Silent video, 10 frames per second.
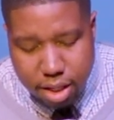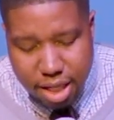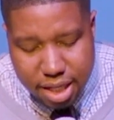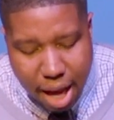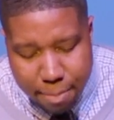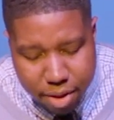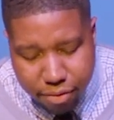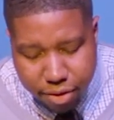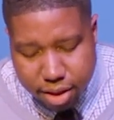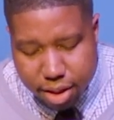did not
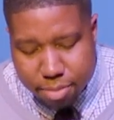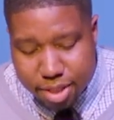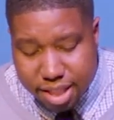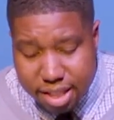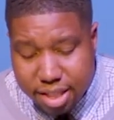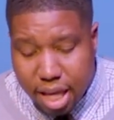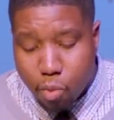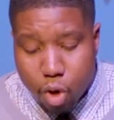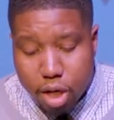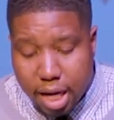benefit them since they
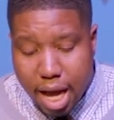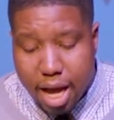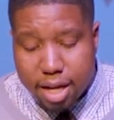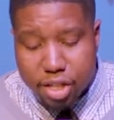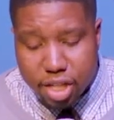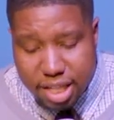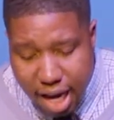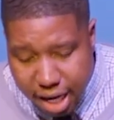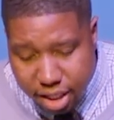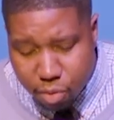were not
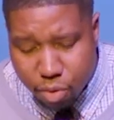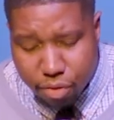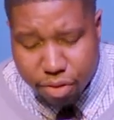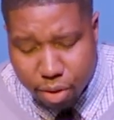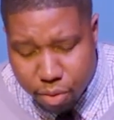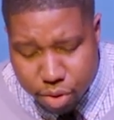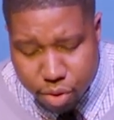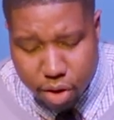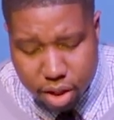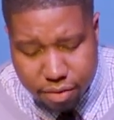united with those
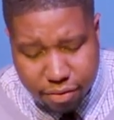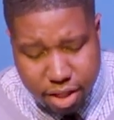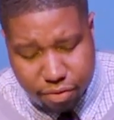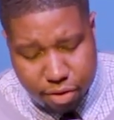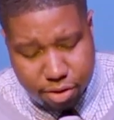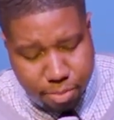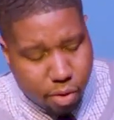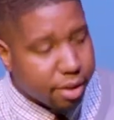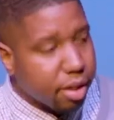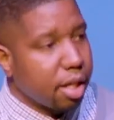who heard it in faith. First
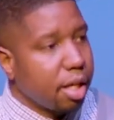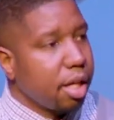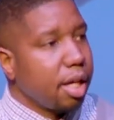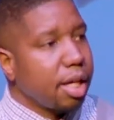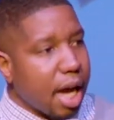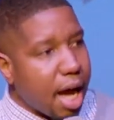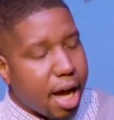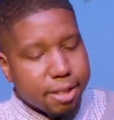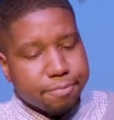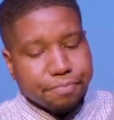point
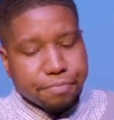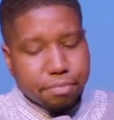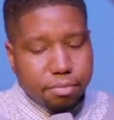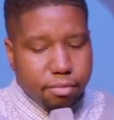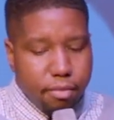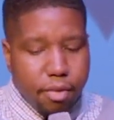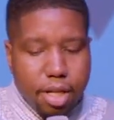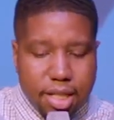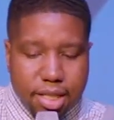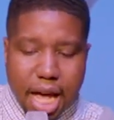God
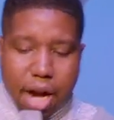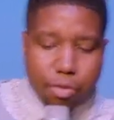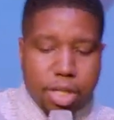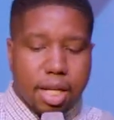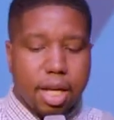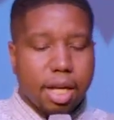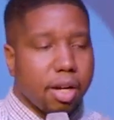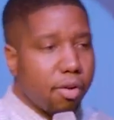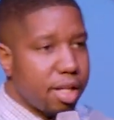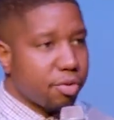does not
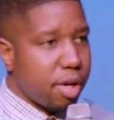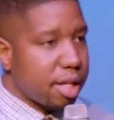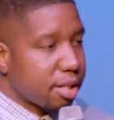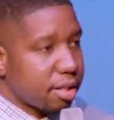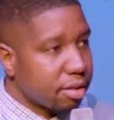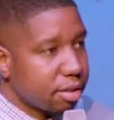renege on his rest.